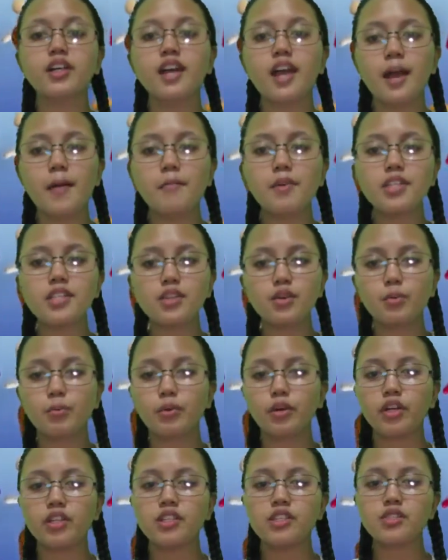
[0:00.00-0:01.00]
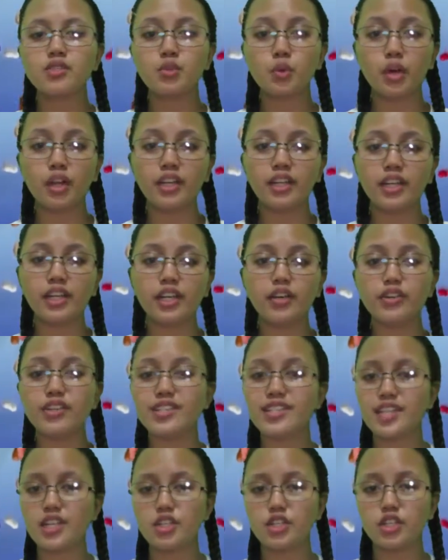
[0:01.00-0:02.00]
hematoma, swelling,
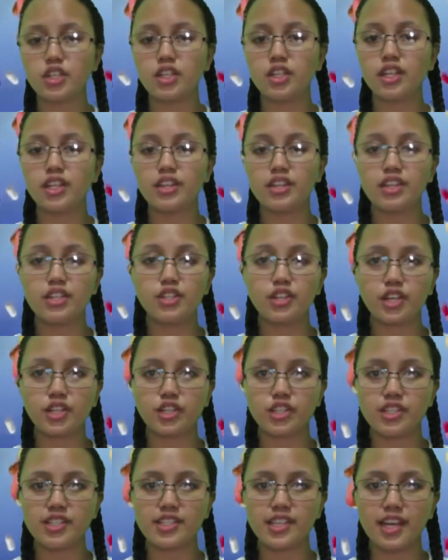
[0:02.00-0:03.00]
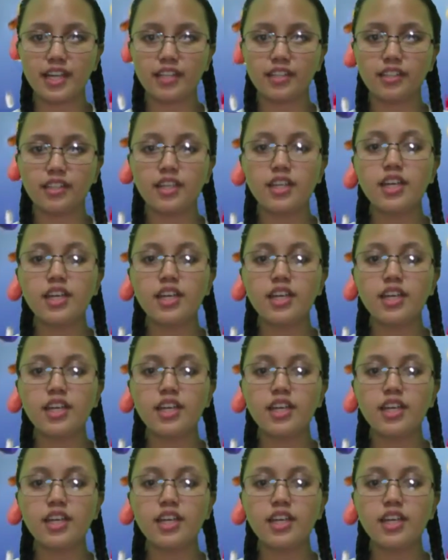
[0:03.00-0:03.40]
irritation at the injection site.